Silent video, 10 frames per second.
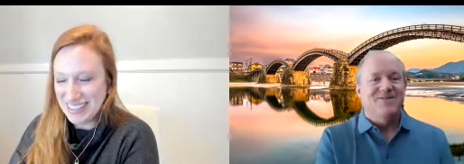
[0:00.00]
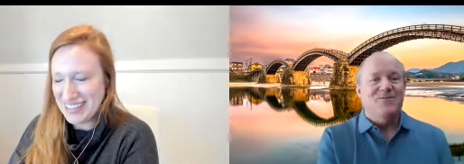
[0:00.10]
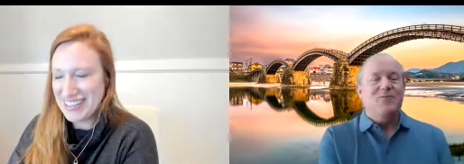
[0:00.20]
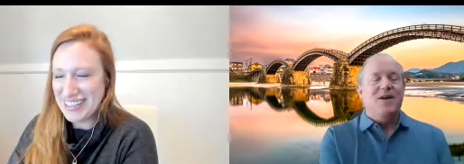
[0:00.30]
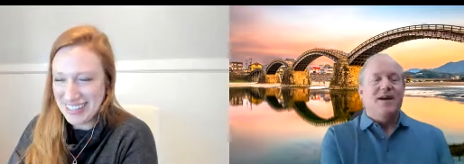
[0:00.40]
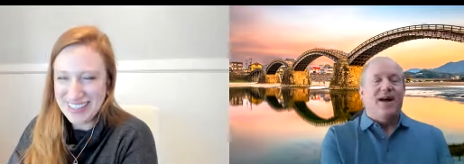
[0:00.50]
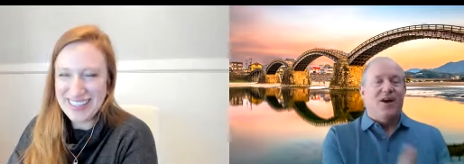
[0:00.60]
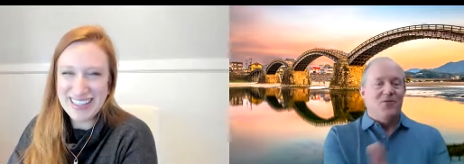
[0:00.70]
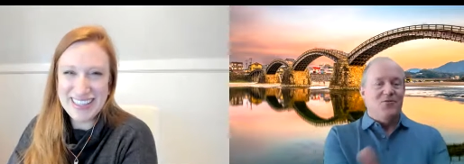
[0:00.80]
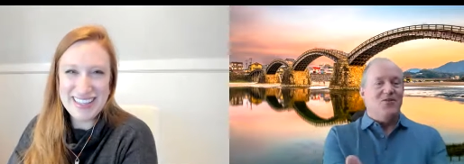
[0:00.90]
Speaker 1: So,
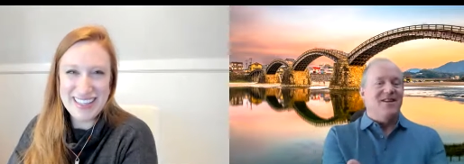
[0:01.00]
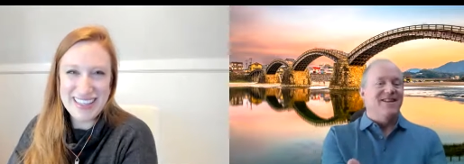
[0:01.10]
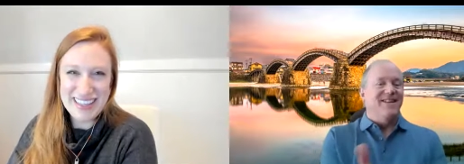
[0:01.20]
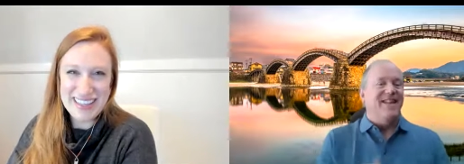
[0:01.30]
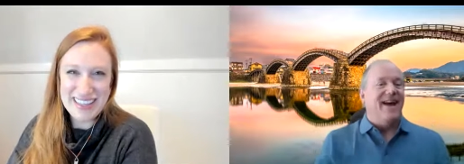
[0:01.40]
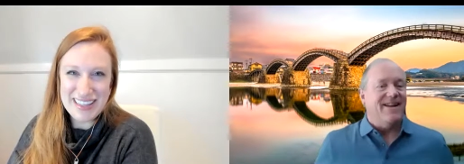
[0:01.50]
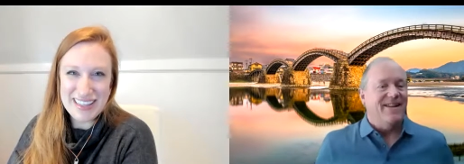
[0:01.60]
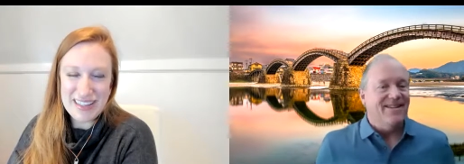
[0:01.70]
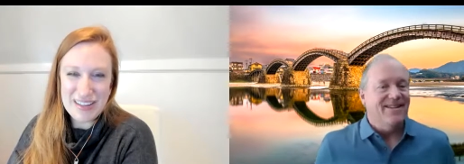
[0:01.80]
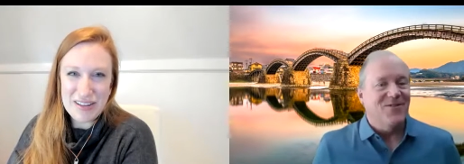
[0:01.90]
are you looking into
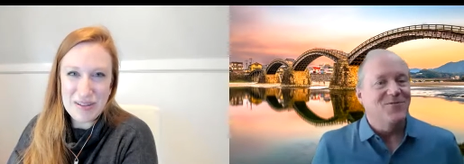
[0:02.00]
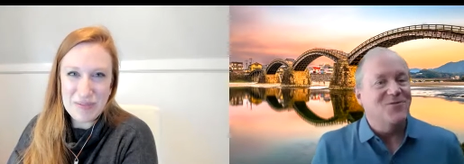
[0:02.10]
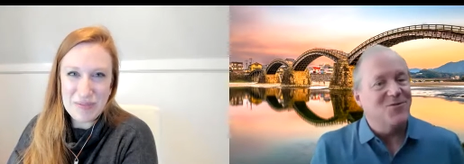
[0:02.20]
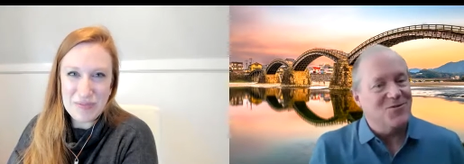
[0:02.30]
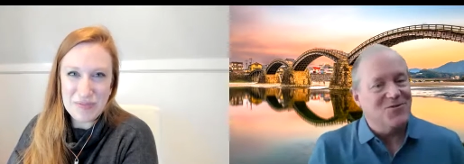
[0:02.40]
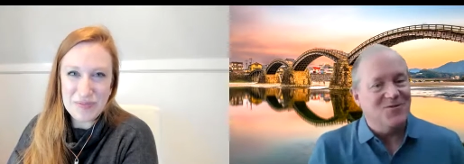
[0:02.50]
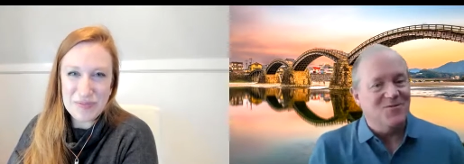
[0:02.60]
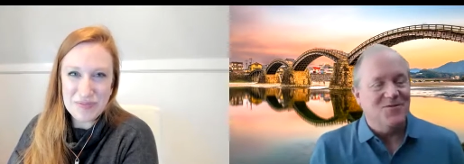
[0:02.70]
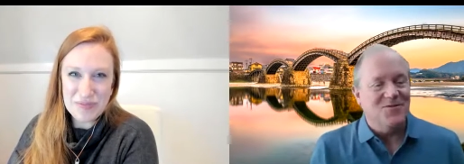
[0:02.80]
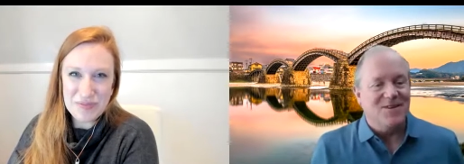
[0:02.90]
that those sources
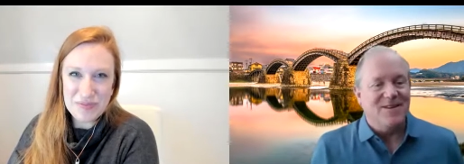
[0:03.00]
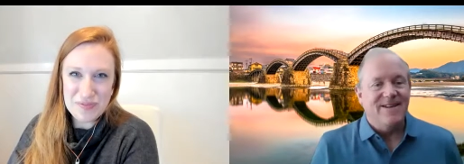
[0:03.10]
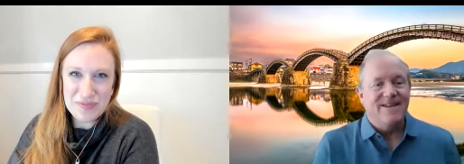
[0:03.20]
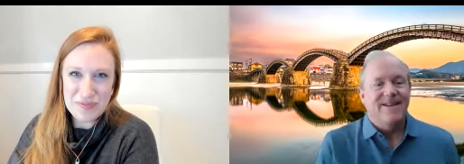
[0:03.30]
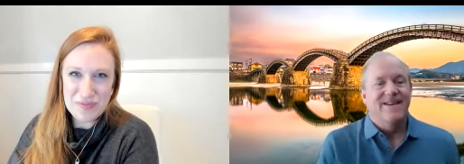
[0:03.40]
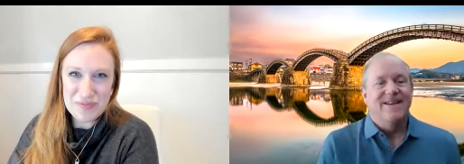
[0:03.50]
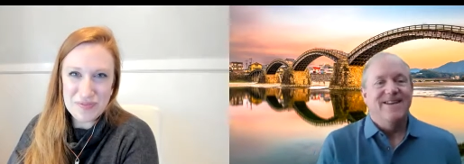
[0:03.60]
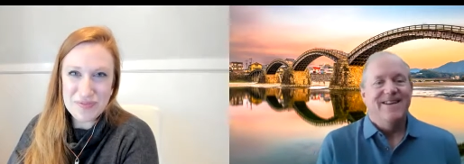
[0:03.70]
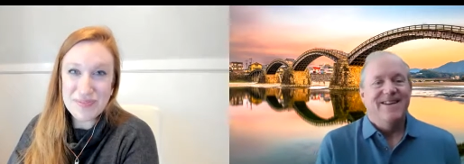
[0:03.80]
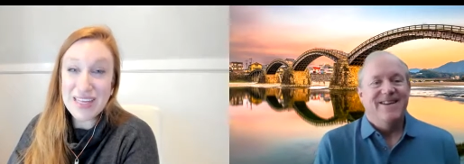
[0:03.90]
of food?
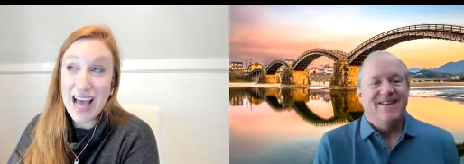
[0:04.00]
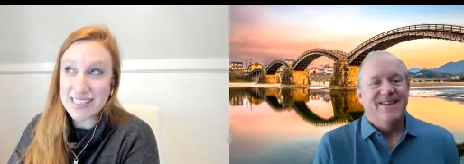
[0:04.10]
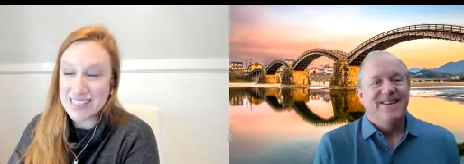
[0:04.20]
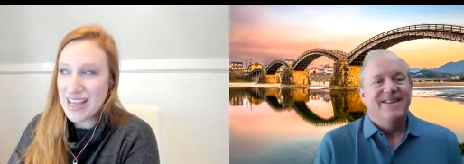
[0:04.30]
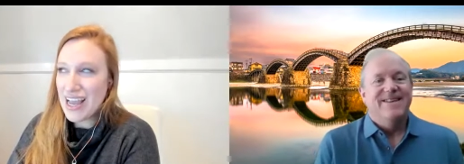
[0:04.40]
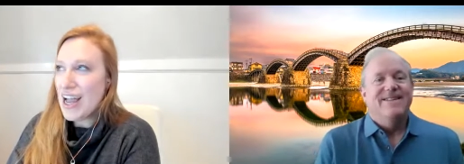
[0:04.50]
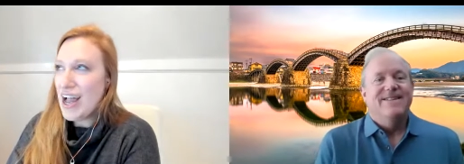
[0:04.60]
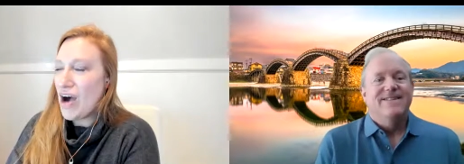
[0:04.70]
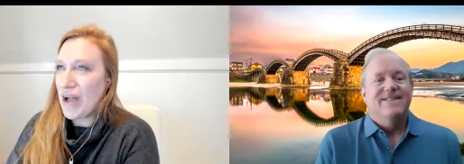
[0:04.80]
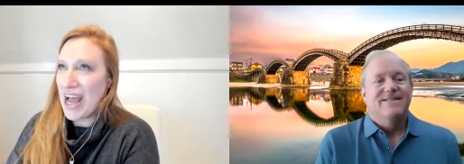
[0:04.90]
Speaker 2: Yes.
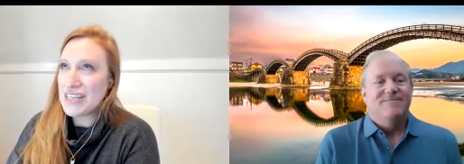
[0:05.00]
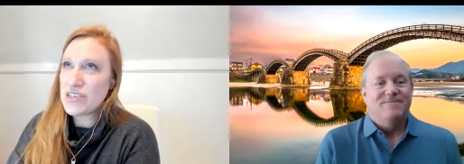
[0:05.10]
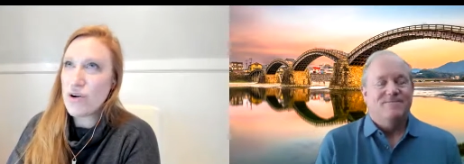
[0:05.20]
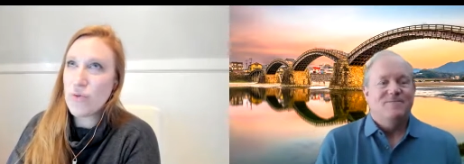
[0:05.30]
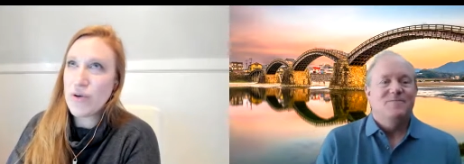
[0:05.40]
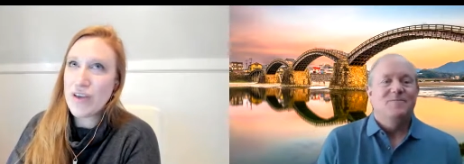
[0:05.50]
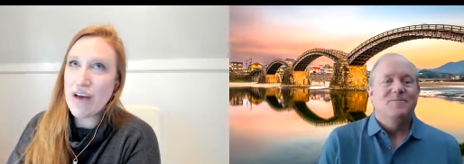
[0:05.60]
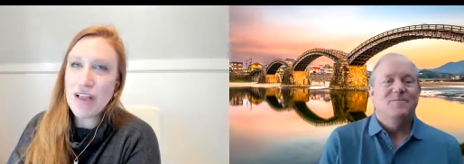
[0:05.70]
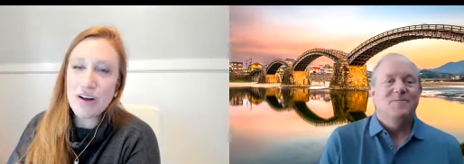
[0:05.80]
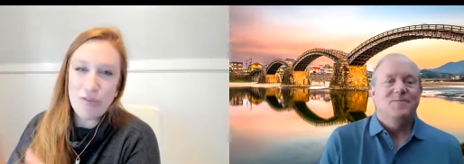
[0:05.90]
Okay, so we
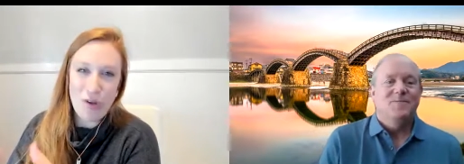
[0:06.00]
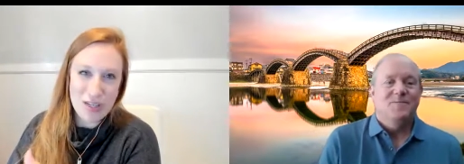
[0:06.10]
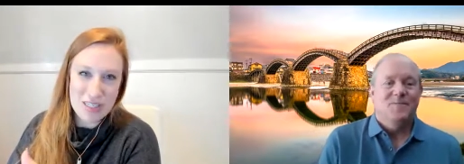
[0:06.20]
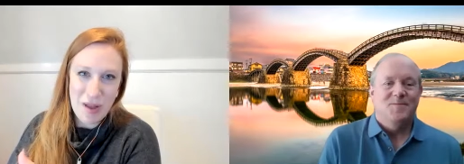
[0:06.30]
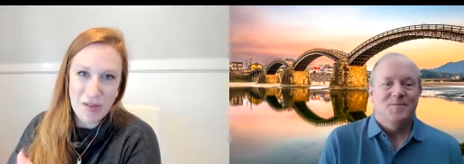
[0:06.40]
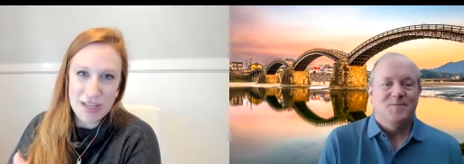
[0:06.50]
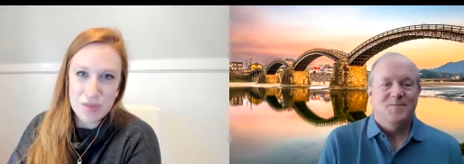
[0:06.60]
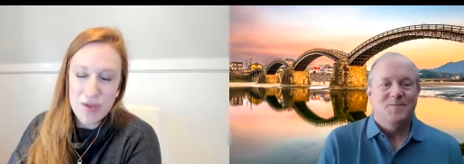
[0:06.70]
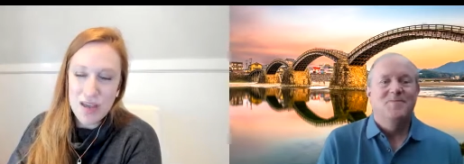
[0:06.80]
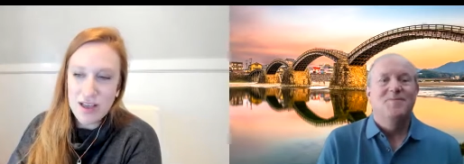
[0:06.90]
have a lot of feelings about this
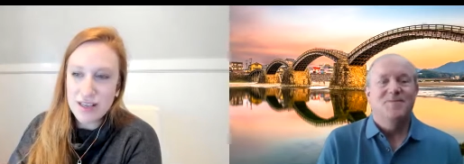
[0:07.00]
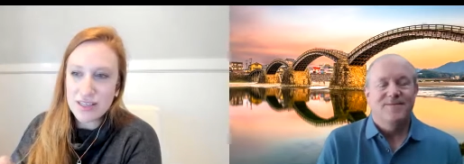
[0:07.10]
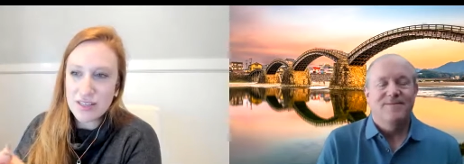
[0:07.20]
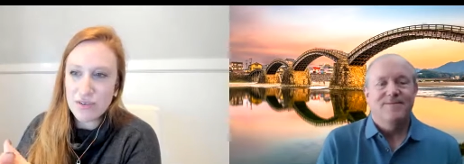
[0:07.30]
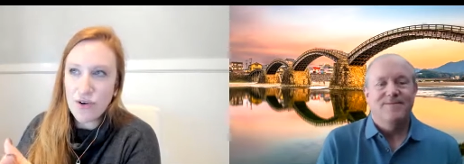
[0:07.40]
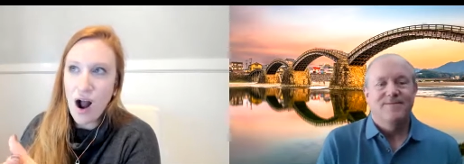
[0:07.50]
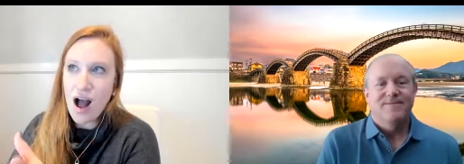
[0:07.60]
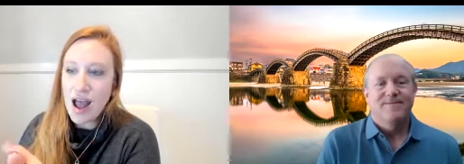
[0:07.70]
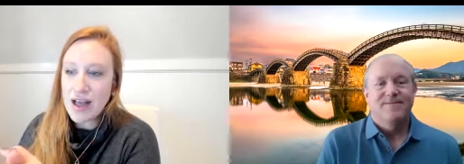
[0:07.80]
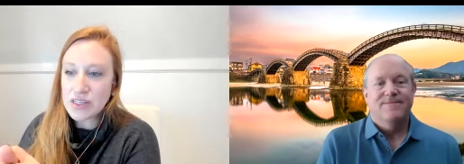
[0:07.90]
because for
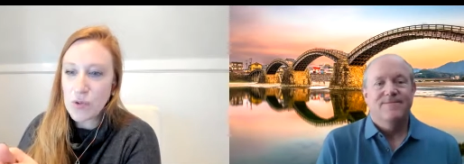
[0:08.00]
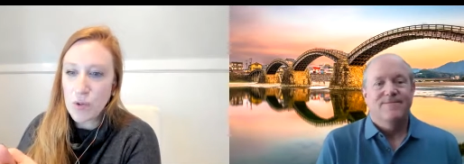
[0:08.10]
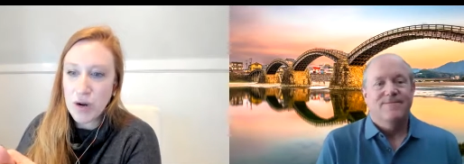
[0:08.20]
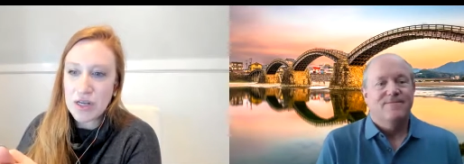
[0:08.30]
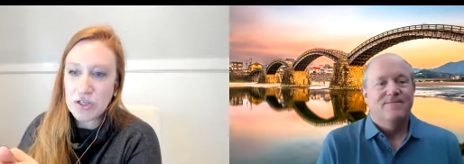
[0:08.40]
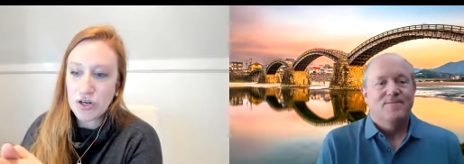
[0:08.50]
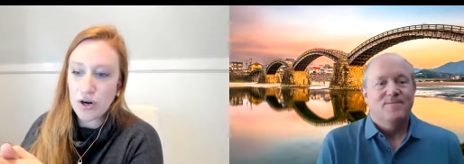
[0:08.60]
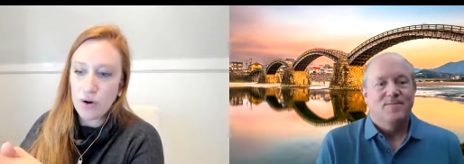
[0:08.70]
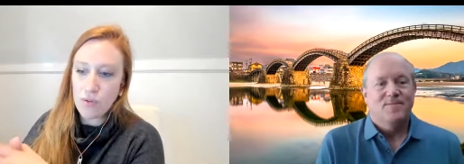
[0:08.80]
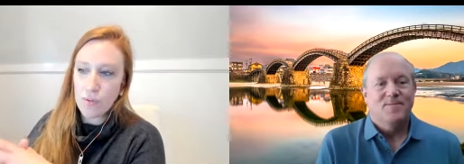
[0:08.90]
us, we want to make sure
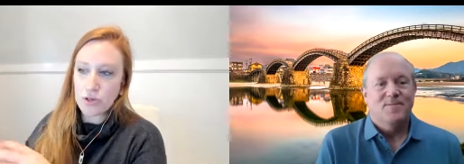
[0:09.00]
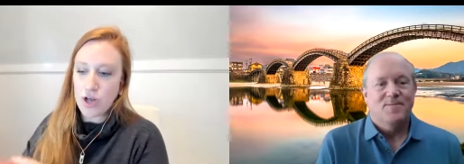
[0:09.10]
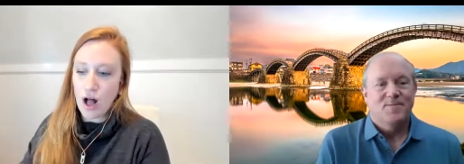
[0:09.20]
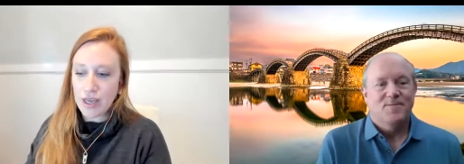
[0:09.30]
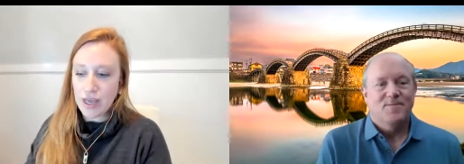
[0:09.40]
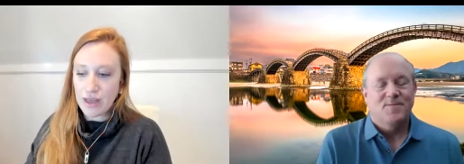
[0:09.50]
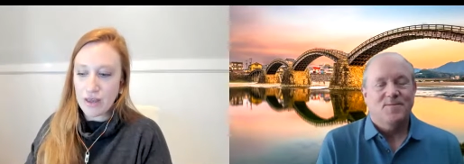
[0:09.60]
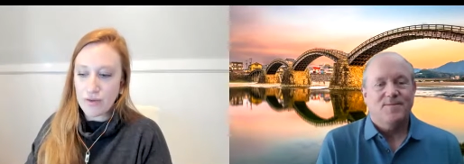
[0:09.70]
when we're talking